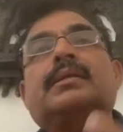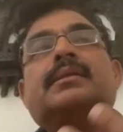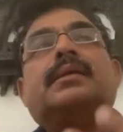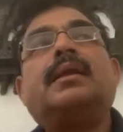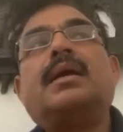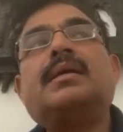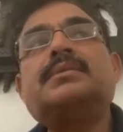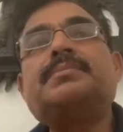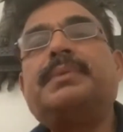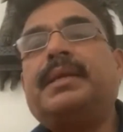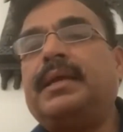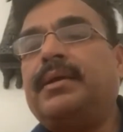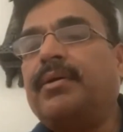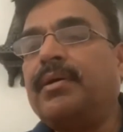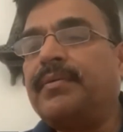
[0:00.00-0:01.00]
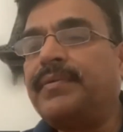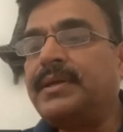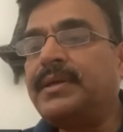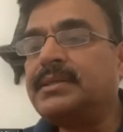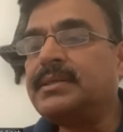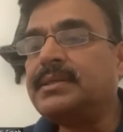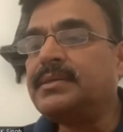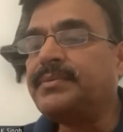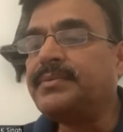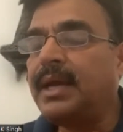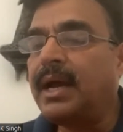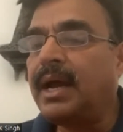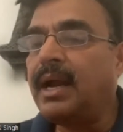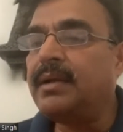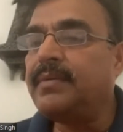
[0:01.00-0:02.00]
the last many conferences we
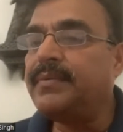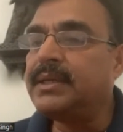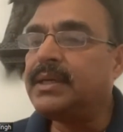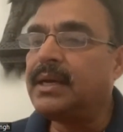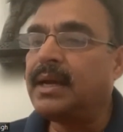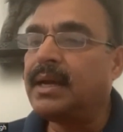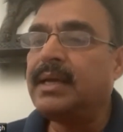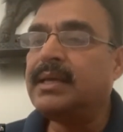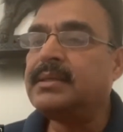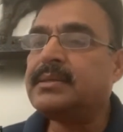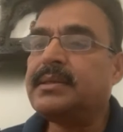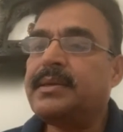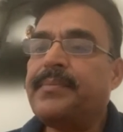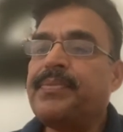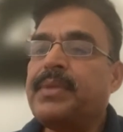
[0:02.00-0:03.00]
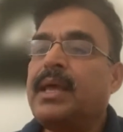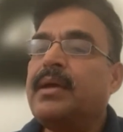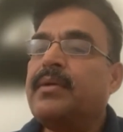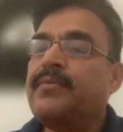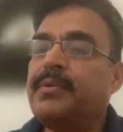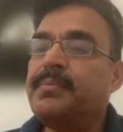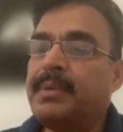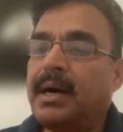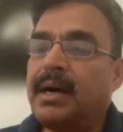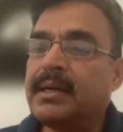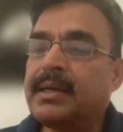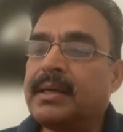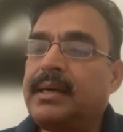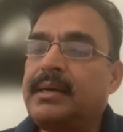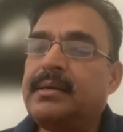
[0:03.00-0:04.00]
had, we realized for
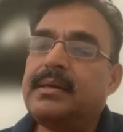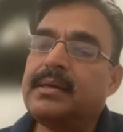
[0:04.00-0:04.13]
PowerGrid,